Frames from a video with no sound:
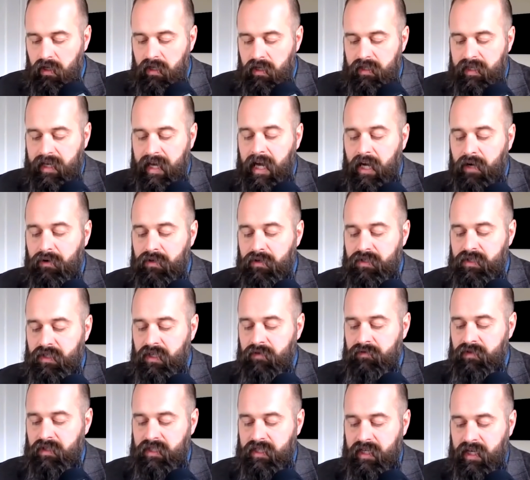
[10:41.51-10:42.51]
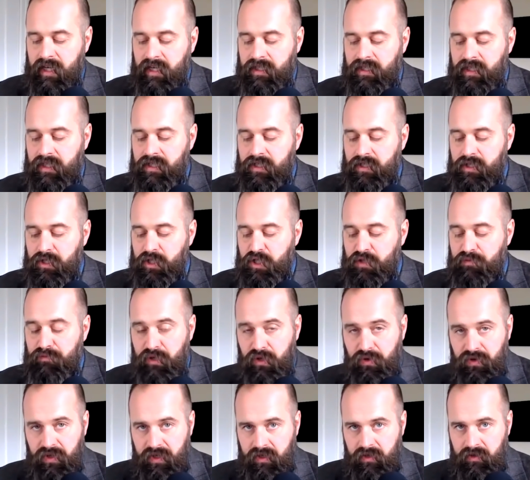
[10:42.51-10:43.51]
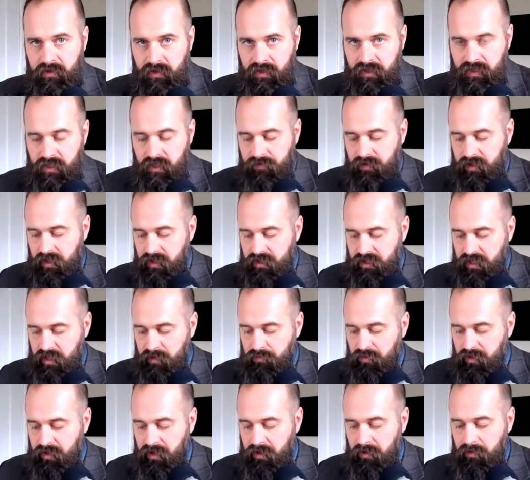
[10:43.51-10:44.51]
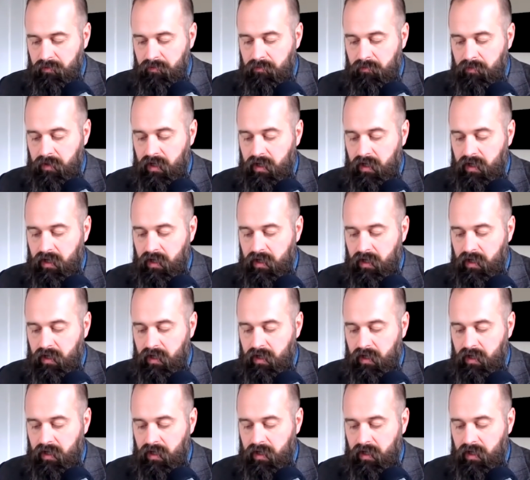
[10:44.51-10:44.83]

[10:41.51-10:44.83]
The accuracy of the text is disputed. He's giving an example here.